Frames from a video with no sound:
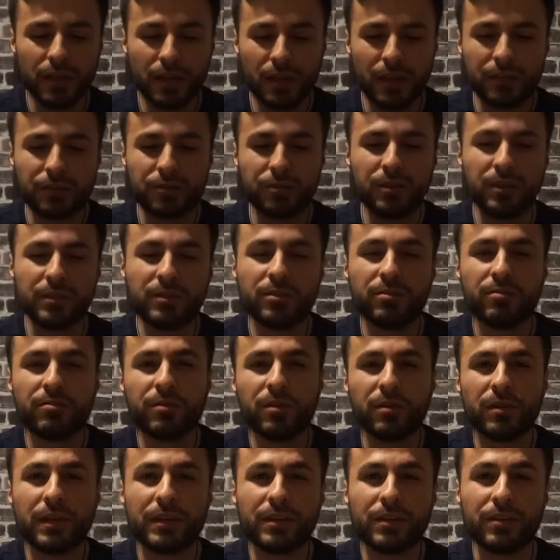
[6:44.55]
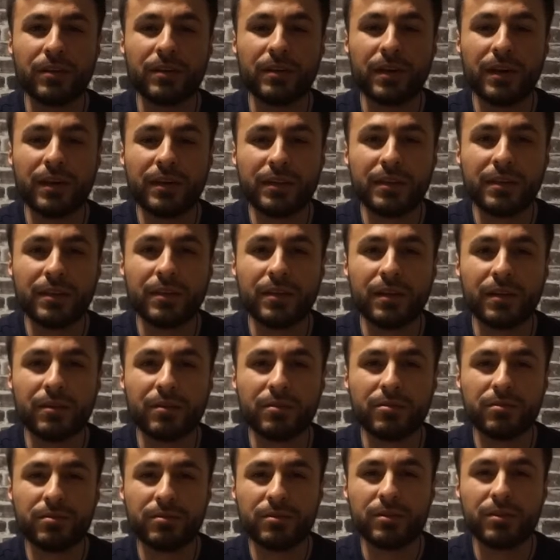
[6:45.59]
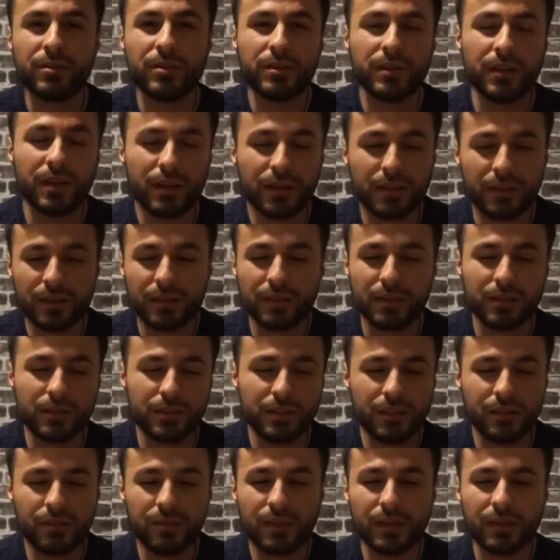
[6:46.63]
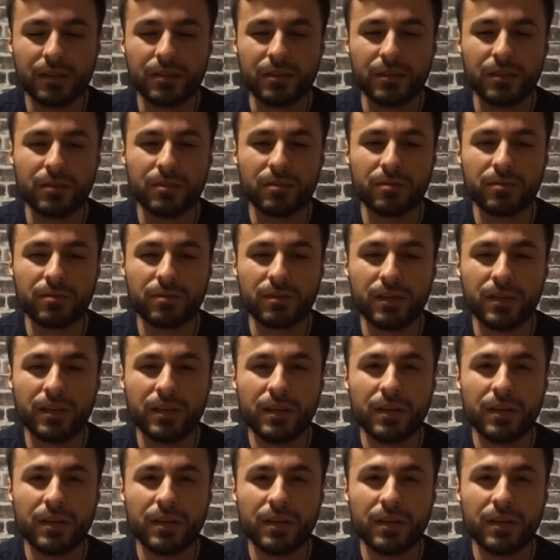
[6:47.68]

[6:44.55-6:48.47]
as soon as you feel like you're not enough, you're not achieving enough,